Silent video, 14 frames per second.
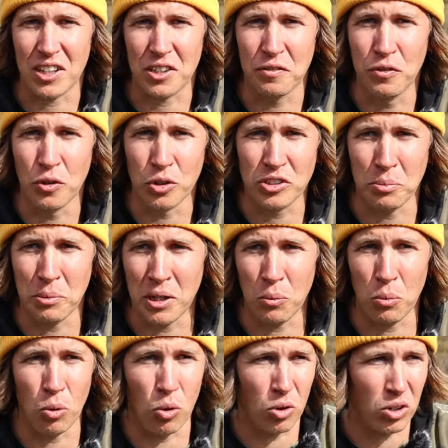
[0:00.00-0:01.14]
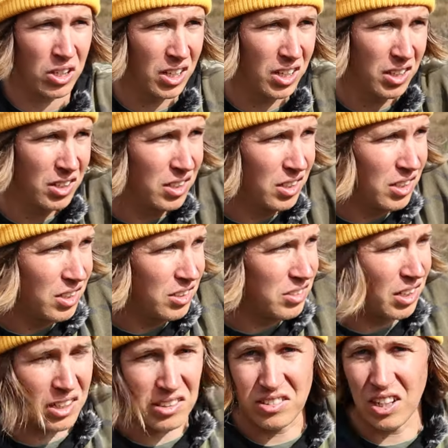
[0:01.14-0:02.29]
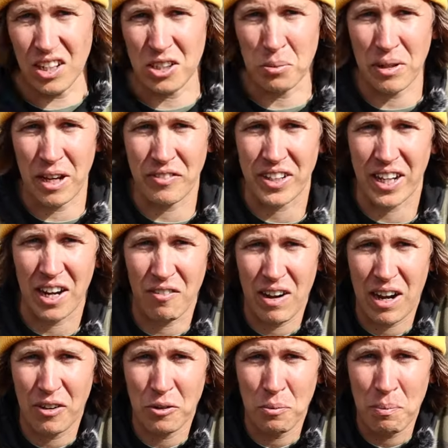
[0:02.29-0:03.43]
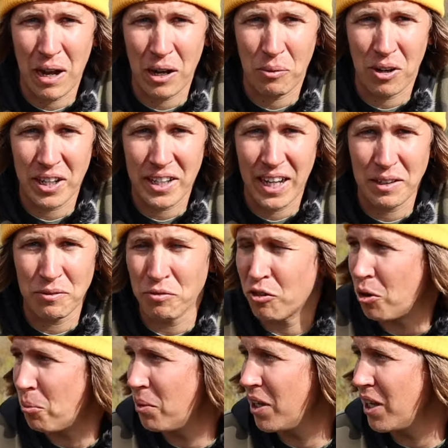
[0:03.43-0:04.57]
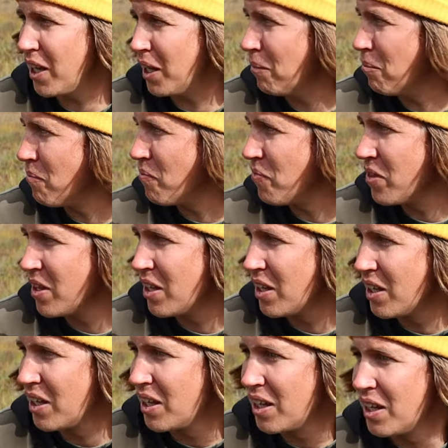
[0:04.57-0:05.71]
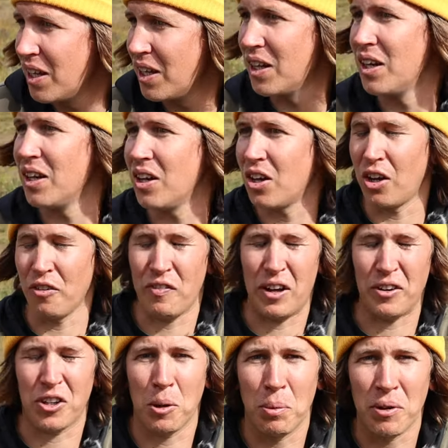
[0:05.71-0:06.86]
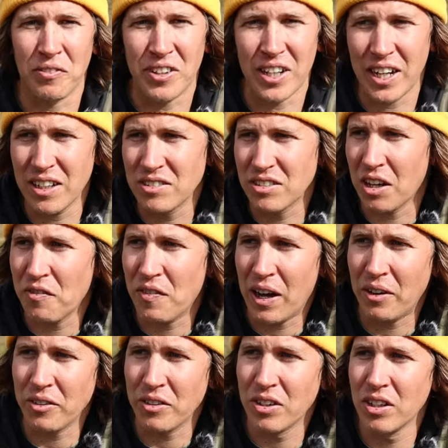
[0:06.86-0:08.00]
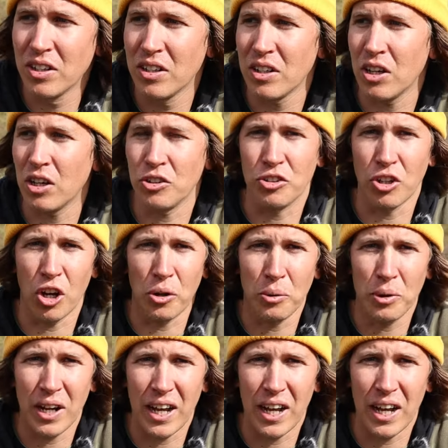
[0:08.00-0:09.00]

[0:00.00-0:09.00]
like a 40 minute walk to like circumnavigate around back where I came from, um, I found a couple of deer. So I found a doe